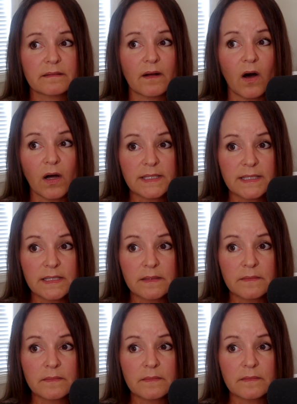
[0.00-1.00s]

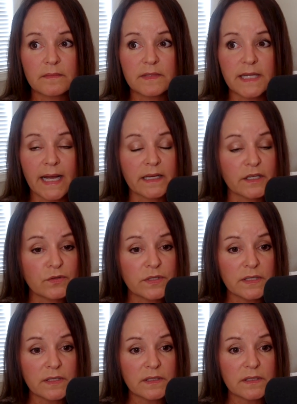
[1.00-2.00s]
autism
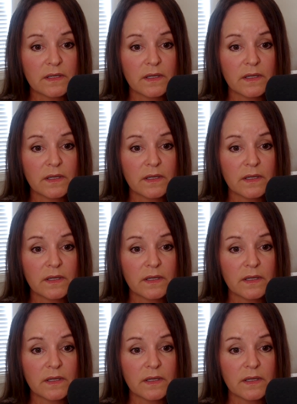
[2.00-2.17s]
diagnosis,